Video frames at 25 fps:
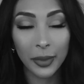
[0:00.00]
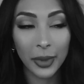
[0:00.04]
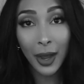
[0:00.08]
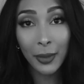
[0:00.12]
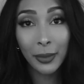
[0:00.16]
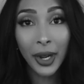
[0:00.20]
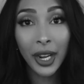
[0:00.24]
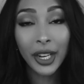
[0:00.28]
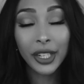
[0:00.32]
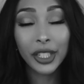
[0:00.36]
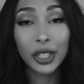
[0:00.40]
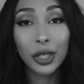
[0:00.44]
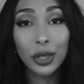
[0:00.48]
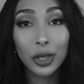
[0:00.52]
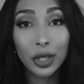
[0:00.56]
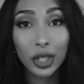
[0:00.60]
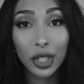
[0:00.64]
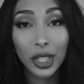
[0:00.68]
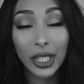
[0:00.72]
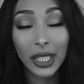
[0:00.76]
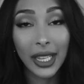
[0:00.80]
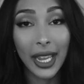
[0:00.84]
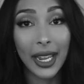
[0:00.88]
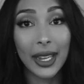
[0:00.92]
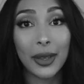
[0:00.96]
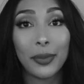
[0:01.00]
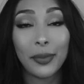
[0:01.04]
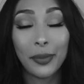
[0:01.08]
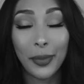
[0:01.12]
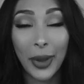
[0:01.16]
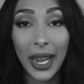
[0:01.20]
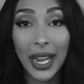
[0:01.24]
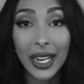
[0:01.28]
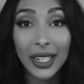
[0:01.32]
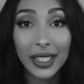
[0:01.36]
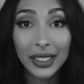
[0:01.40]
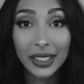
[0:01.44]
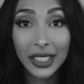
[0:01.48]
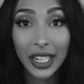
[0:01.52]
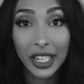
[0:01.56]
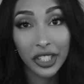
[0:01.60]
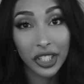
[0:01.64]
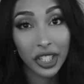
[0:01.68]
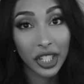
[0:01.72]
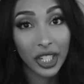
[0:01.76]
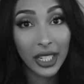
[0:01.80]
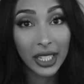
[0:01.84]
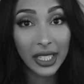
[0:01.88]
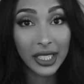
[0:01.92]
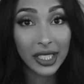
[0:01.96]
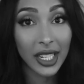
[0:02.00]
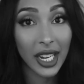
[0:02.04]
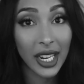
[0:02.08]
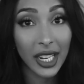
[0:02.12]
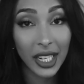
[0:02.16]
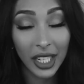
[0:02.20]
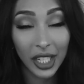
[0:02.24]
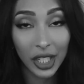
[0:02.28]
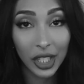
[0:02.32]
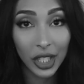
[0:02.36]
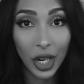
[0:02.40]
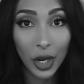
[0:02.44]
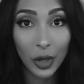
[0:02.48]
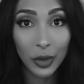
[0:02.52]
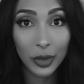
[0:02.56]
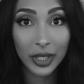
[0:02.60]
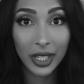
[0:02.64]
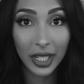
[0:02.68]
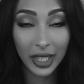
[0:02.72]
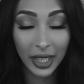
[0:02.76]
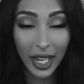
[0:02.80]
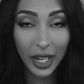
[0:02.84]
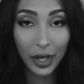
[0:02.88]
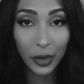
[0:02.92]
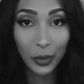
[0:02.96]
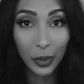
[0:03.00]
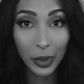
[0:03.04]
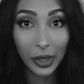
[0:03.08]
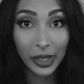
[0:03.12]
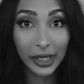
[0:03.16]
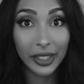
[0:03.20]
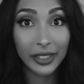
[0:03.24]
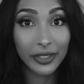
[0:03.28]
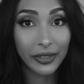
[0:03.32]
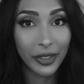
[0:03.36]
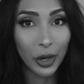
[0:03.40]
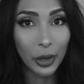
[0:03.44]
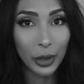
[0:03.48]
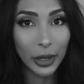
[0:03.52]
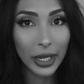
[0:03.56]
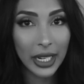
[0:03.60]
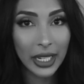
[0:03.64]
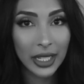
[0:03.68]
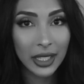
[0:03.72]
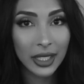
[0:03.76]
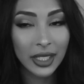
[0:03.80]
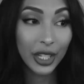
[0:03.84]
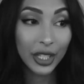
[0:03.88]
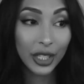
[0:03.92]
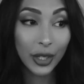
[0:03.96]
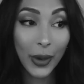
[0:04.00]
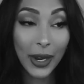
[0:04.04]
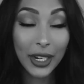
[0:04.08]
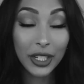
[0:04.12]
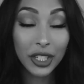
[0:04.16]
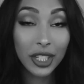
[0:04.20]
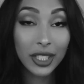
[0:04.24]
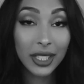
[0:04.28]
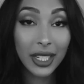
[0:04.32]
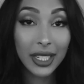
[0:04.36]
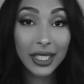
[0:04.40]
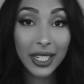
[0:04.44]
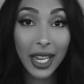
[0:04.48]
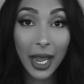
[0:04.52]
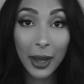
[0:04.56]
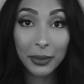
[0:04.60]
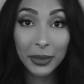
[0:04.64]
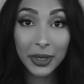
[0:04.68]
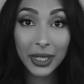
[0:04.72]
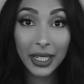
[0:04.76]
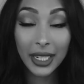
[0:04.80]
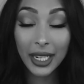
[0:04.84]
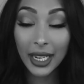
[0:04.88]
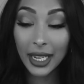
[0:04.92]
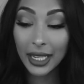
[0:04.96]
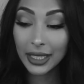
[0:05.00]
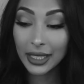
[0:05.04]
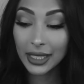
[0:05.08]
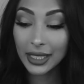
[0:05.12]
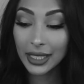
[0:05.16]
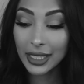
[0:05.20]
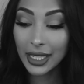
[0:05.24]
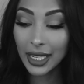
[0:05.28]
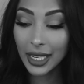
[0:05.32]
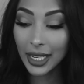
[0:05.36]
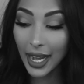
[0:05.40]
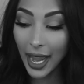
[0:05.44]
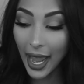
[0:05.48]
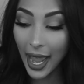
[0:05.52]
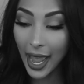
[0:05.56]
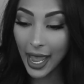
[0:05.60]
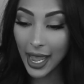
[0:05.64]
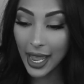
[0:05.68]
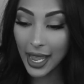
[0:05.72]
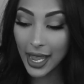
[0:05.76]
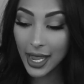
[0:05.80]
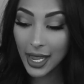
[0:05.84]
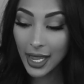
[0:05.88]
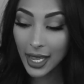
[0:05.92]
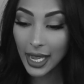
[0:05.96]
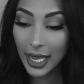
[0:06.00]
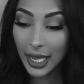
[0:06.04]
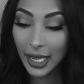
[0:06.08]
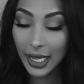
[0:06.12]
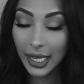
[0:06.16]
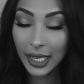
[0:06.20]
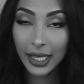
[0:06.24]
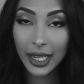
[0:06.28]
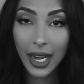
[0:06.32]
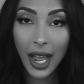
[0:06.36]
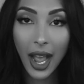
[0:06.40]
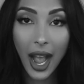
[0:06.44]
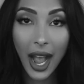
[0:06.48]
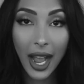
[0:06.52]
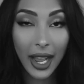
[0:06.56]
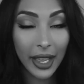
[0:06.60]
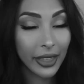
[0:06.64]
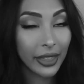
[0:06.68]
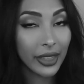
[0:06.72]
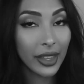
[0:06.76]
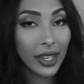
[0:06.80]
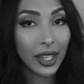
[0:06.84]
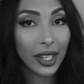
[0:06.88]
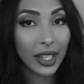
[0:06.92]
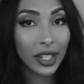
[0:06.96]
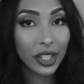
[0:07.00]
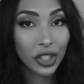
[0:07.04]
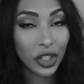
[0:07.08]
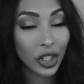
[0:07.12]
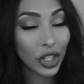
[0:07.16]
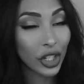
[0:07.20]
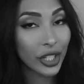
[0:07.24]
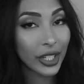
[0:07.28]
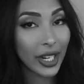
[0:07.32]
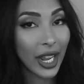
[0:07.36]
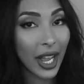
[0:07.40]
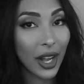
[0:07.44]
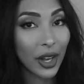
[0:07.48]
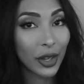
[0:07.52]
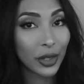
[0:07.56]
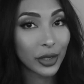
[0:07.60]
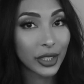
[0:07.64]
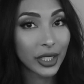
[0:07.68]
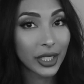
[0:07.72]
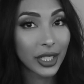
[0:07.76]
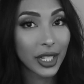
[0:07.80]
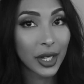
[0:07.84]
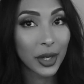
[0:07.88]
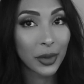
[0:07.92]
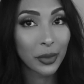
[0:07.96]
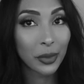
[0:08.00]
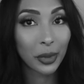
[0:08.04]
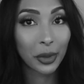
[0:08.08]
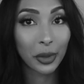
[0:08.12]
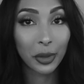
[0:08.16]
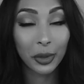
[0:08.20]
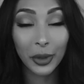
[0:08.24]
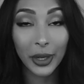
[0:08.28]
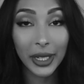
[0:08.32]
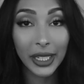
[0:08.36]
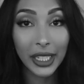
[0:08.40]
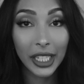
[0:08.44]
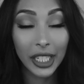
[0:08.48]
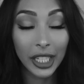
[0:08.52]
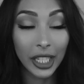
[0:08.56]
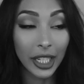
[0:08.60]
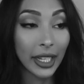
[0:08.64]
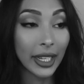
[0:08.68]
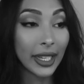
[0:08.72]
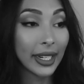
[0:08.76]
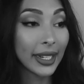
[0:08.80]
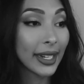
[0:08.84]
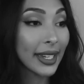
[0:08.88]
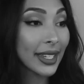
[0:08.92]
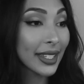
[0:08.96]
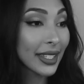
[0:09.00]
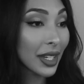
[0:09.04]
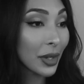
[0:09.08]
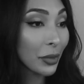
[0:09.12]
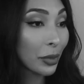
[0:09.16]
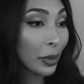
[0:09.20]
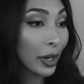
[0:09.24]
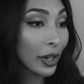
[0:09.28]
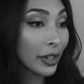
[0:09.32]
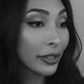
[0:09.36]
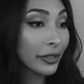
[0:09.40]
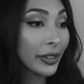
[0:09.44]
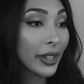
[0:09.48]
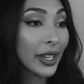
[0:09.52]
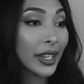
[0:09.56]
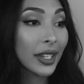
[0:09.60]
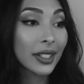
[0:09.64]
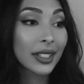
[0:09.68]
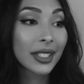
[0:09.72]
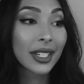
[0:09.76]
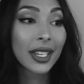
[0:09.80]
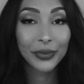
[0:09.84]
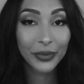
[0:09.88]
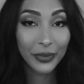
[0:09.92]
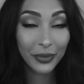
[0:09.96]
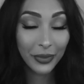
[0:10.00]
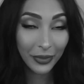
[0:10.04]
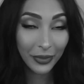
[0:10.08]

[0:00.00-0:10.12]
I'm not usually like paying attention and taking notes and like really focused. So I just attempted it today and I think it turned out pretty good. Is it perfect?